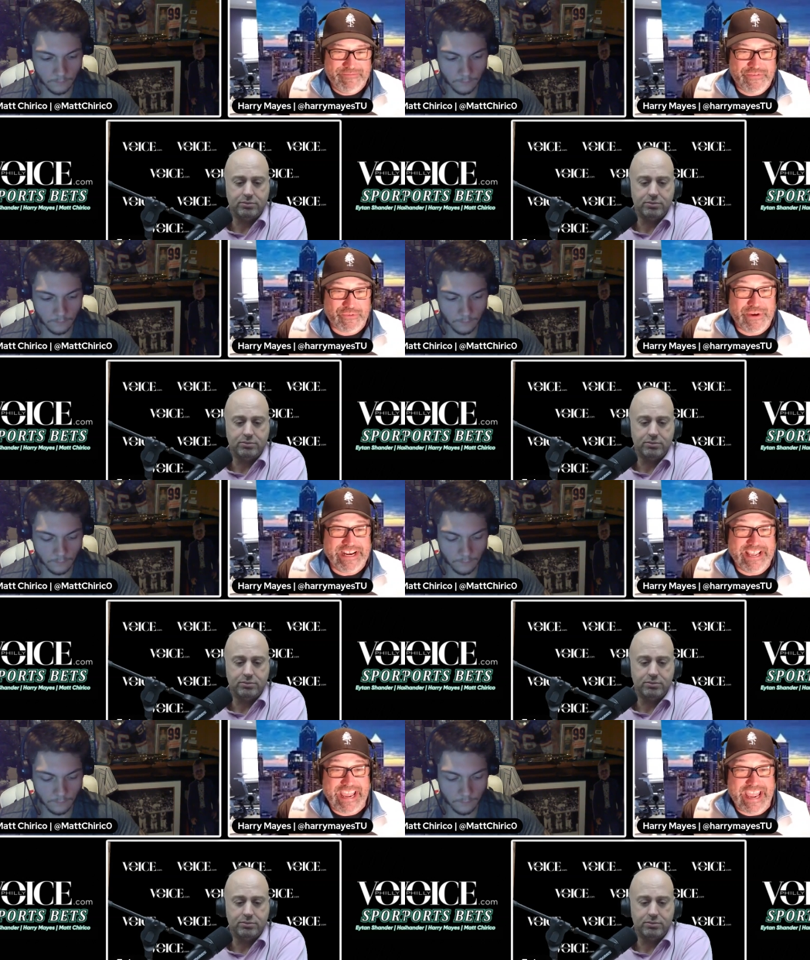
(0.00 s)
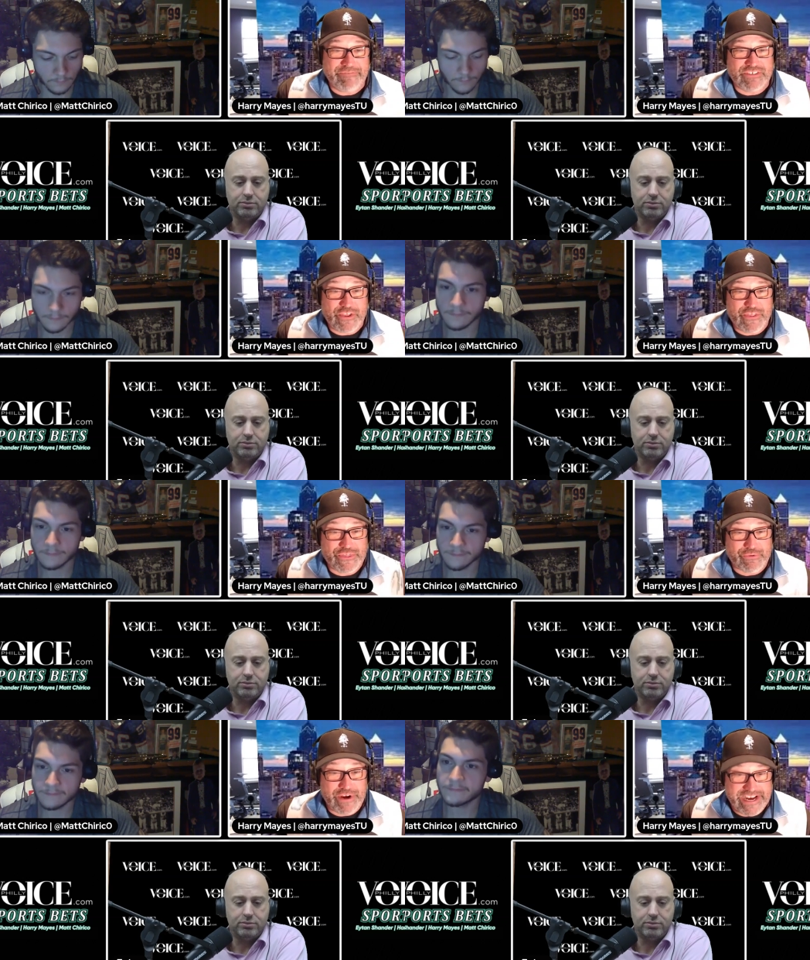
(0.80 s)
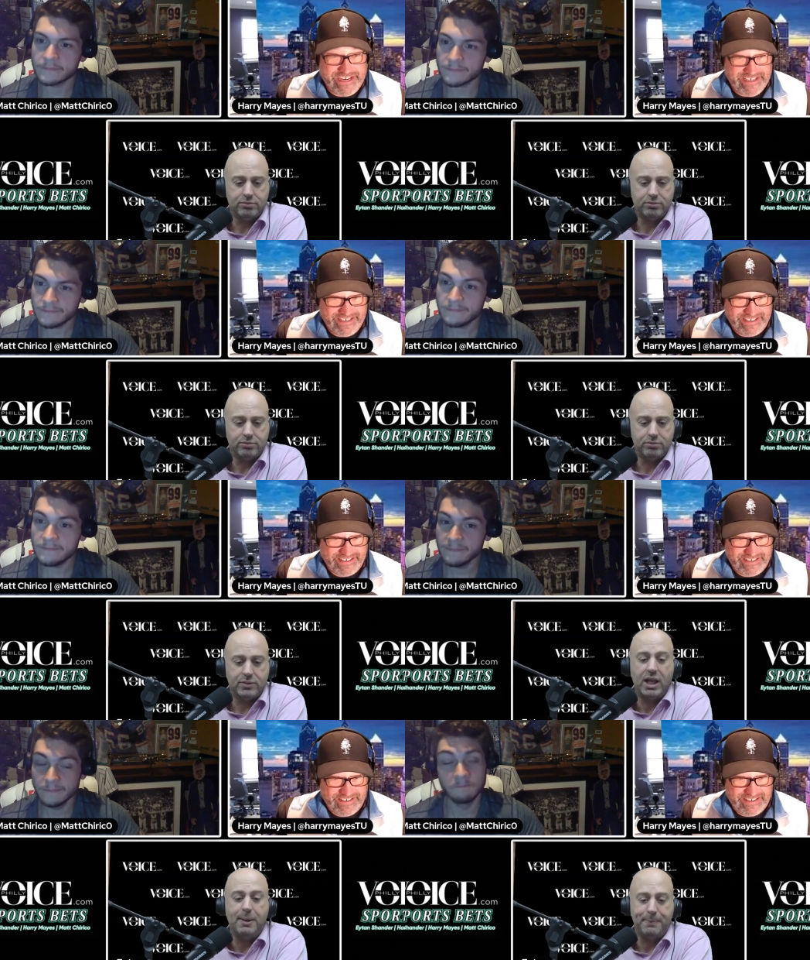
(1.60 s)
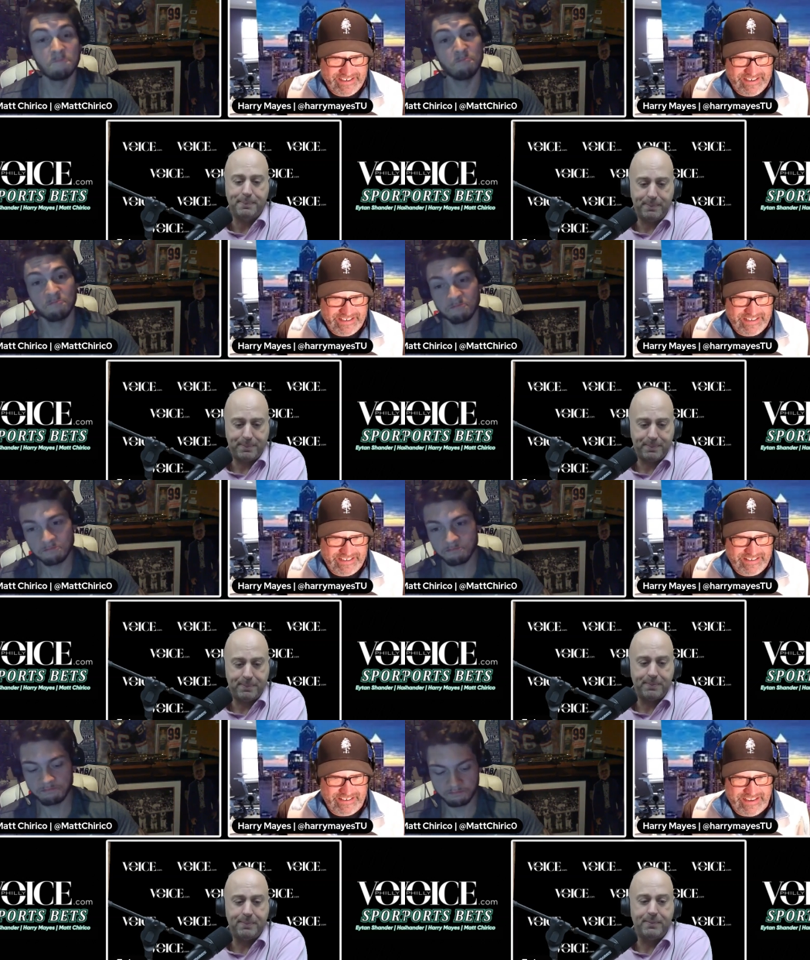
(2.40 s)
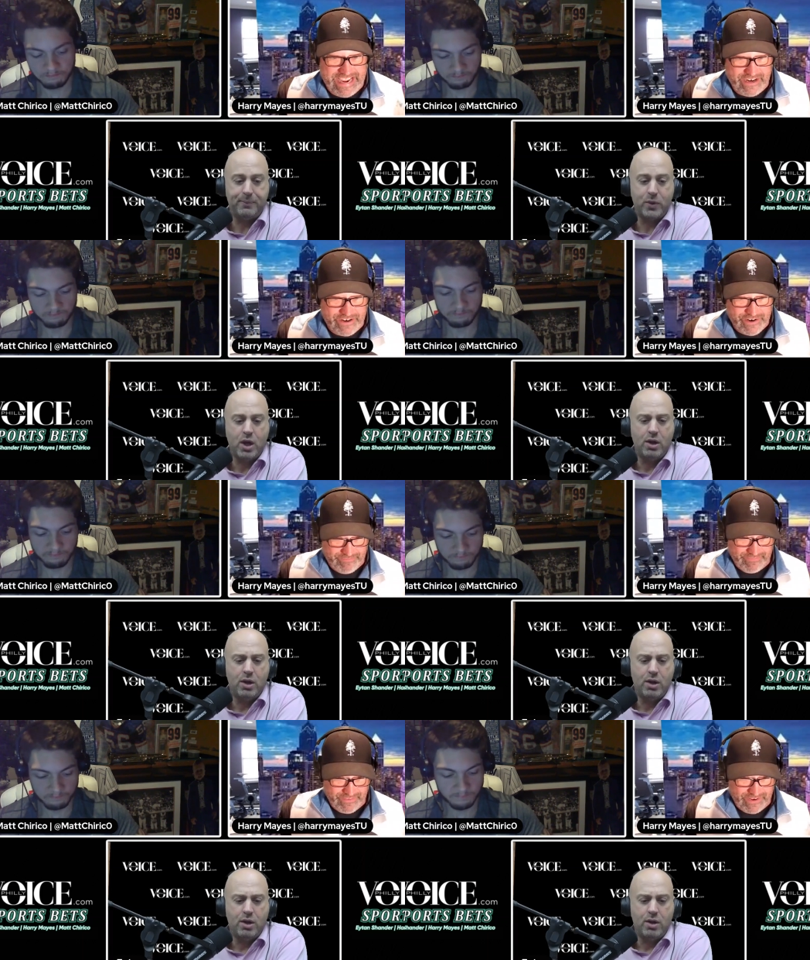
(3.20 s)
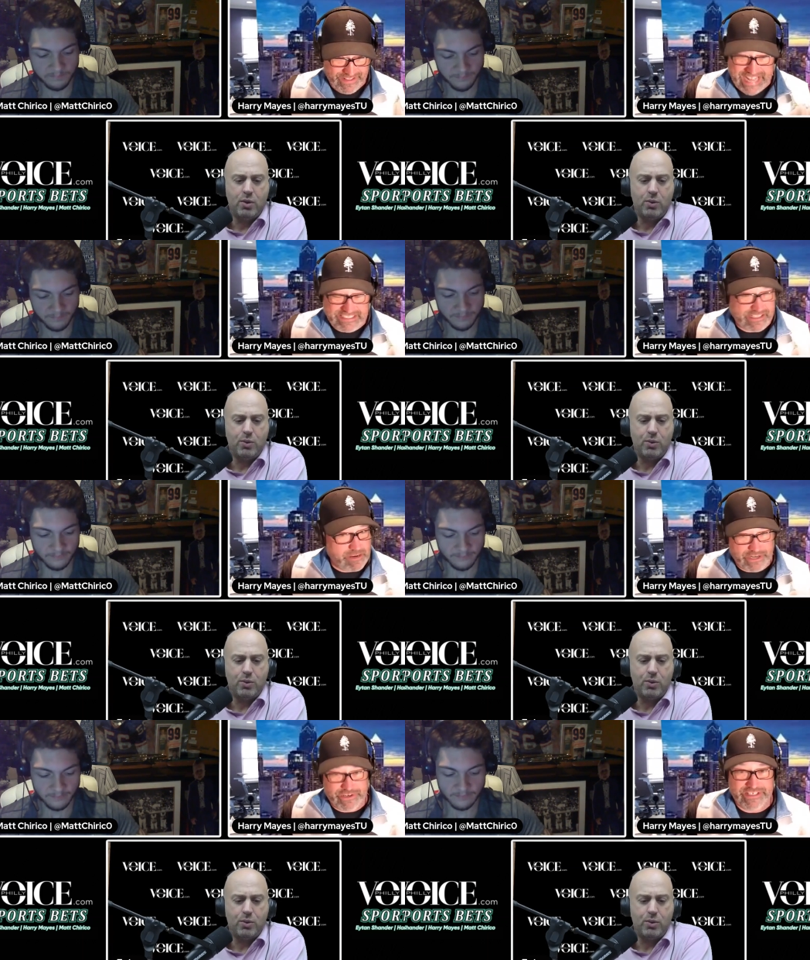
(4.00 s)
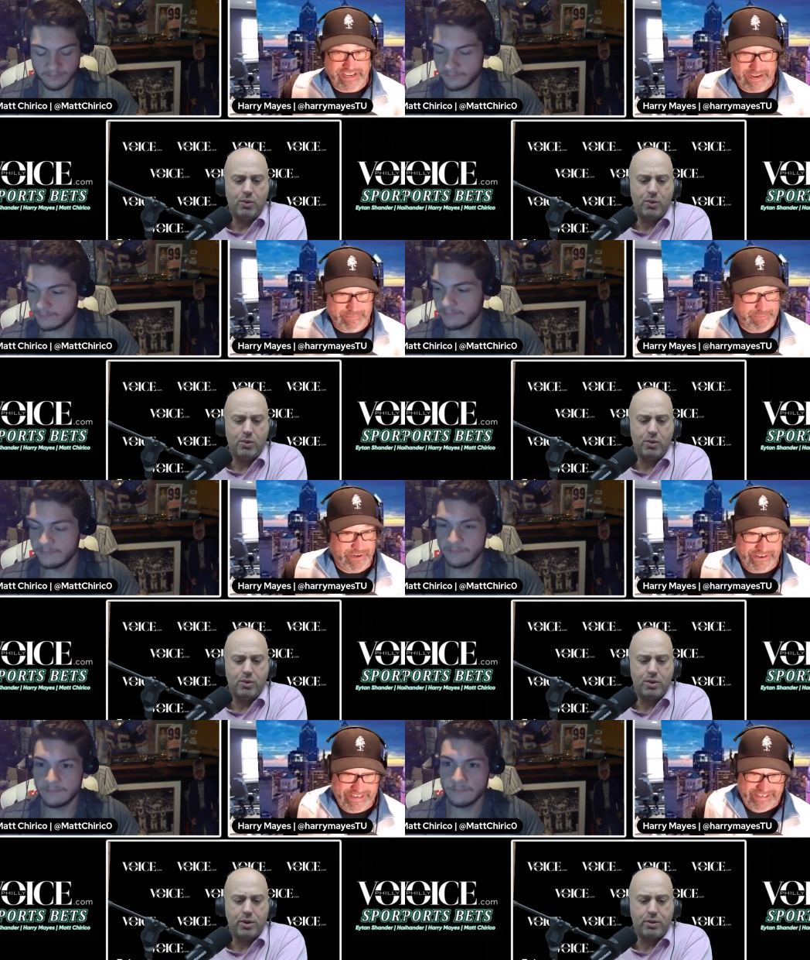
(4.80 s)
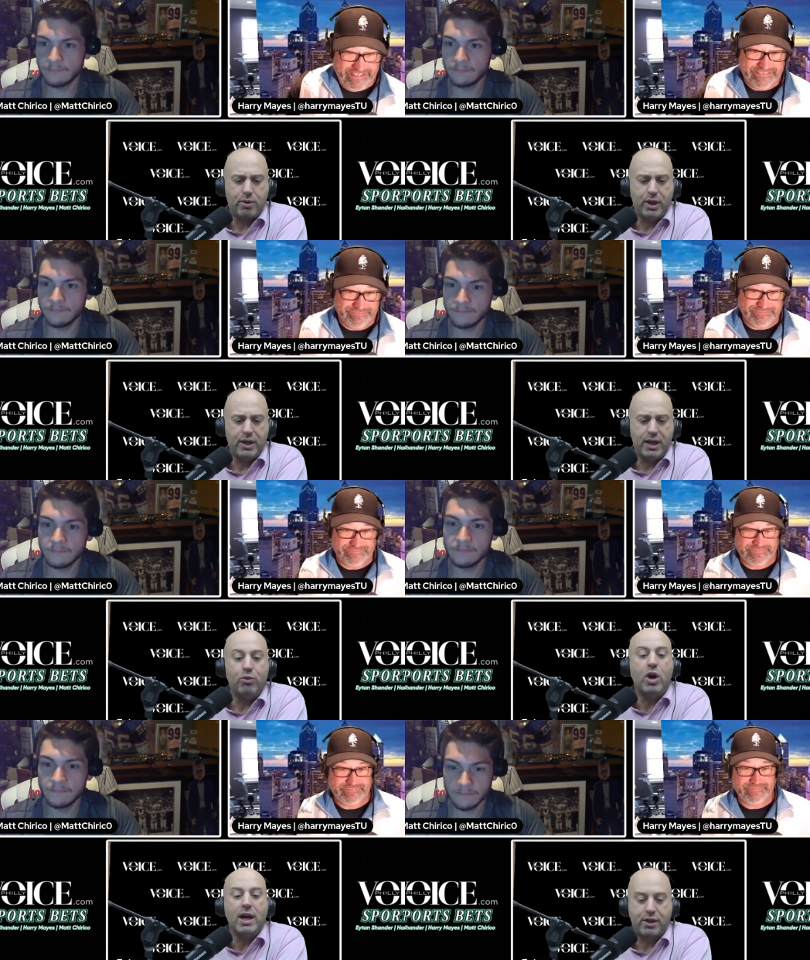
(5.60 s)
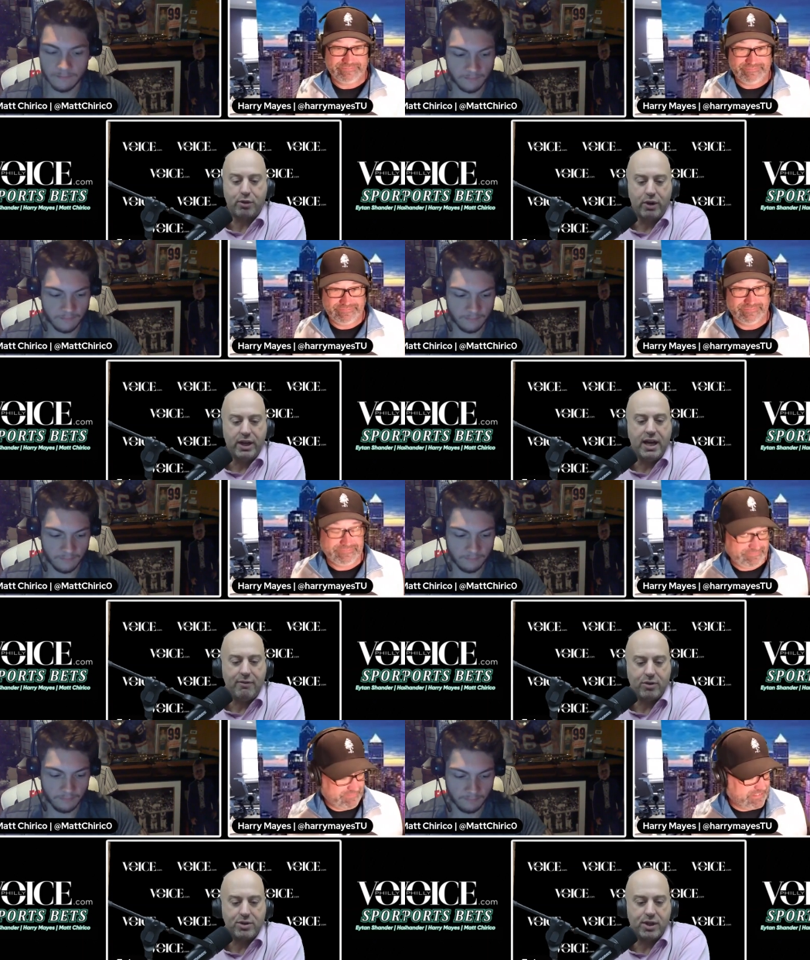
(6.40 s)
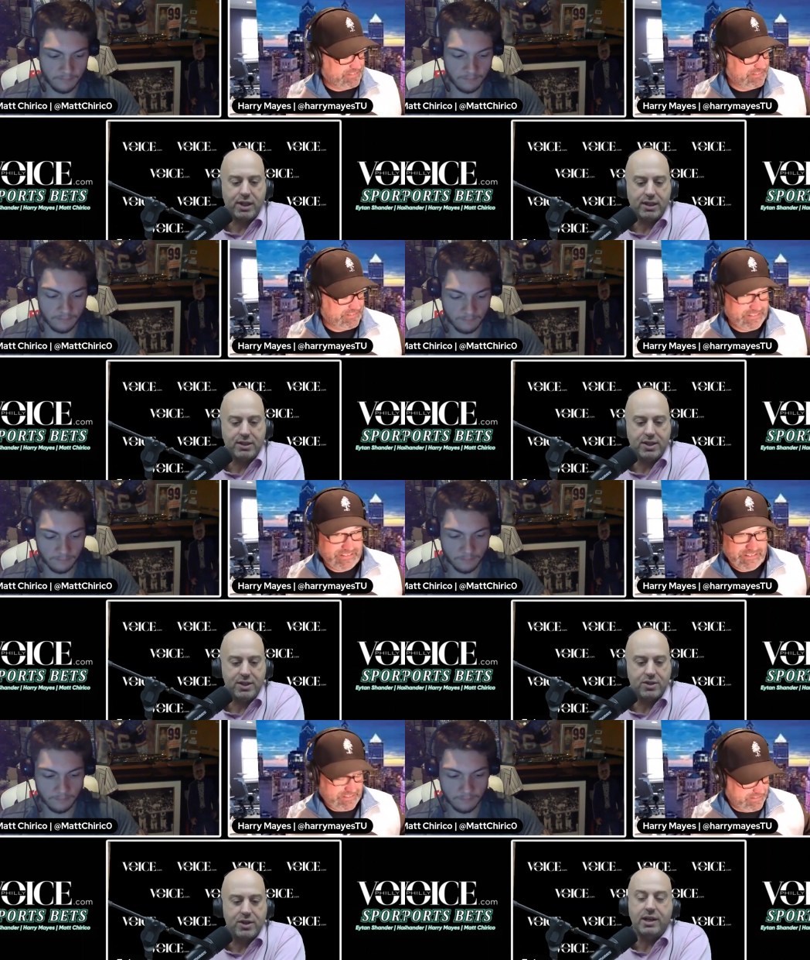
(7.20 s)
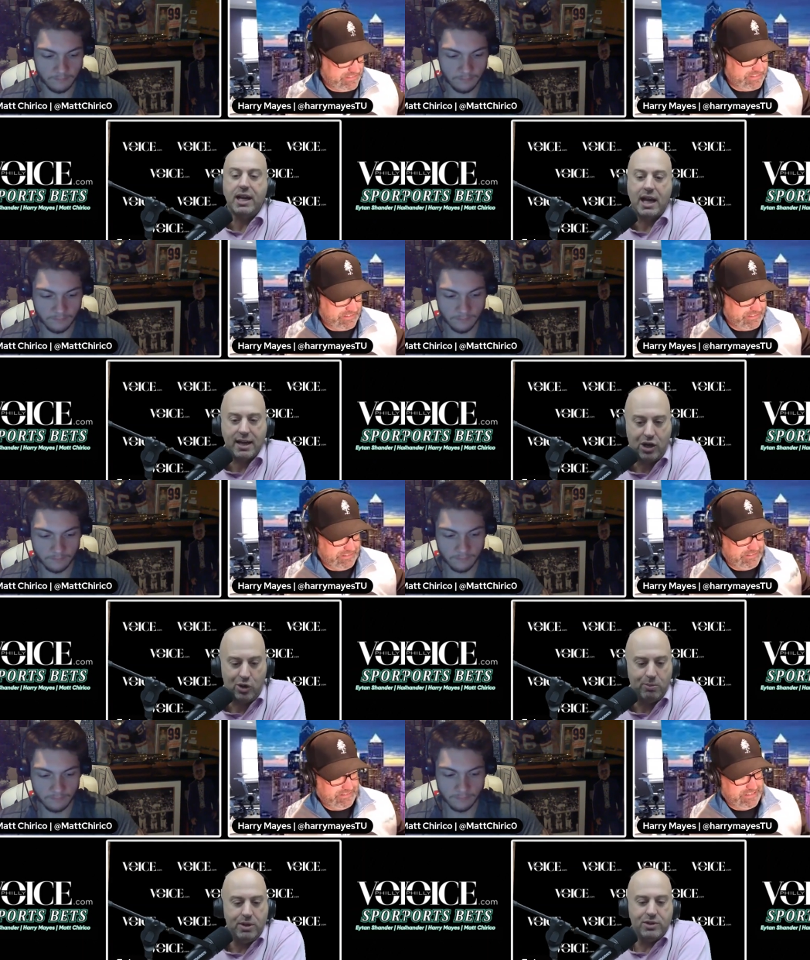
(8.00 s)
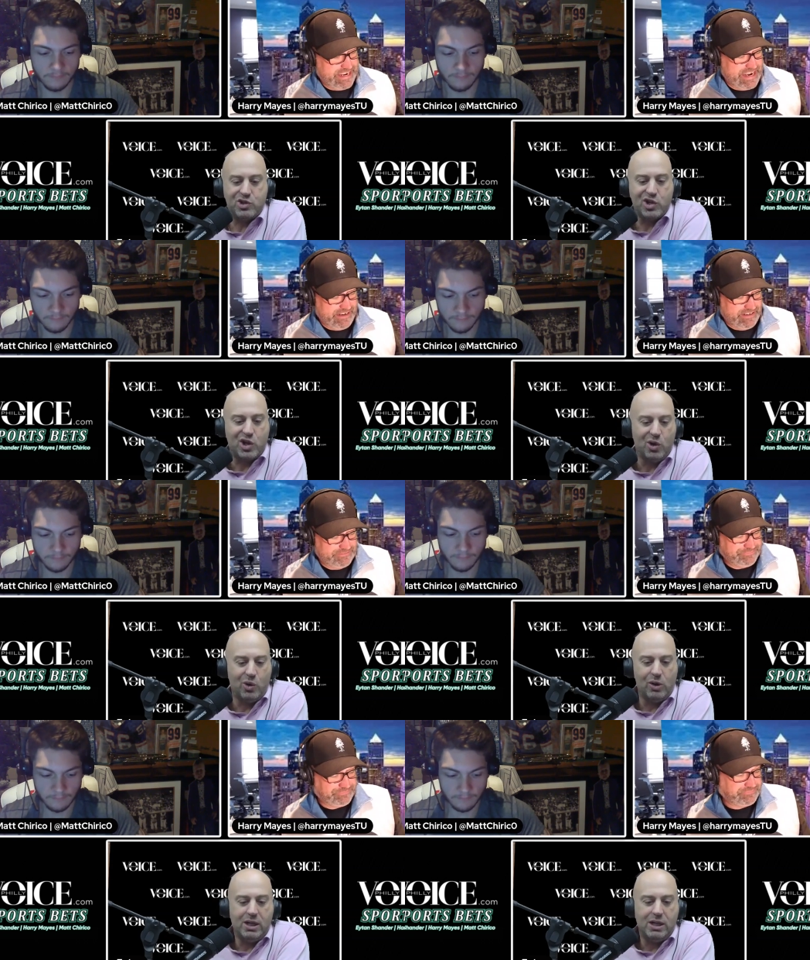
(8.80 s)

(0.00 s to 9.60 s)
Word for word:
Speaker 1: three and a half to three. Yep. At home. Oh, that's going to be a good game tomorrow
Speaker 2: night. Three and a, right, three and a half. I was looking at the teaser that yeah, at home. Yeah. So,